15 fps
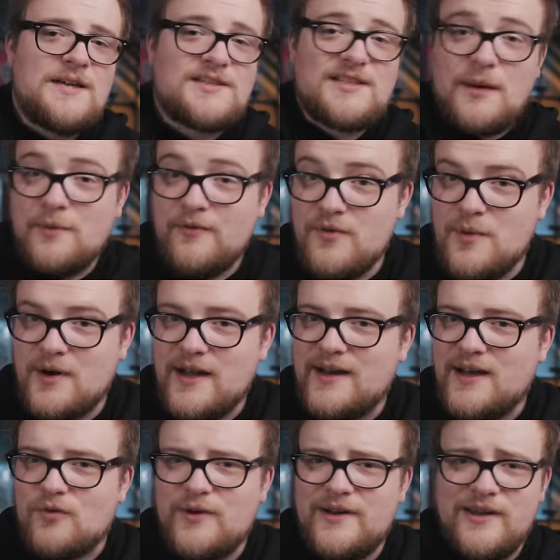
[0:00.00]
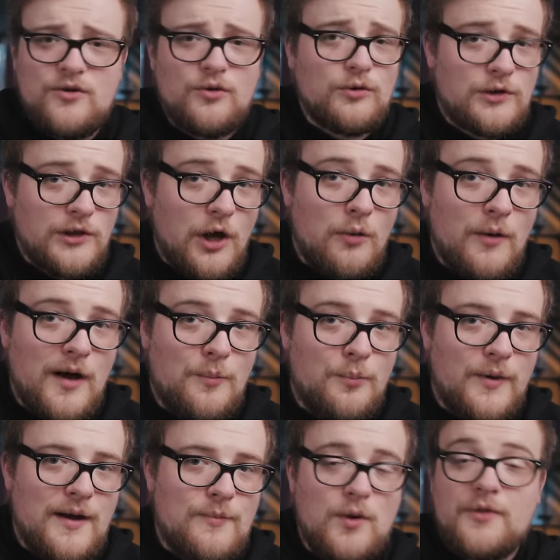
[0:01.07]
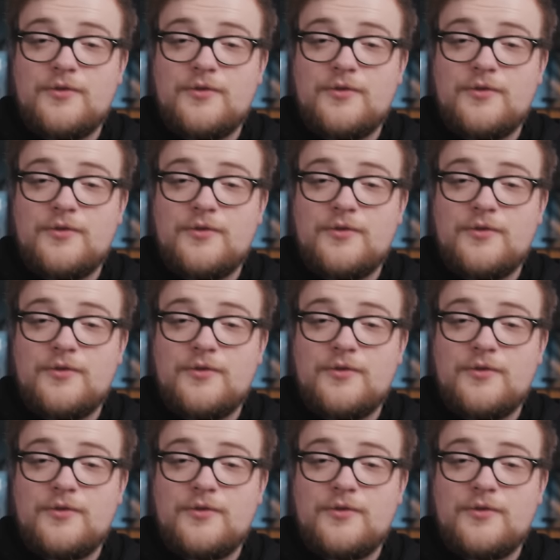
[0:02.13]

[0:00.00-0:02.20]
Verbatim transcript: Some of them are getting a really cool glow up, um,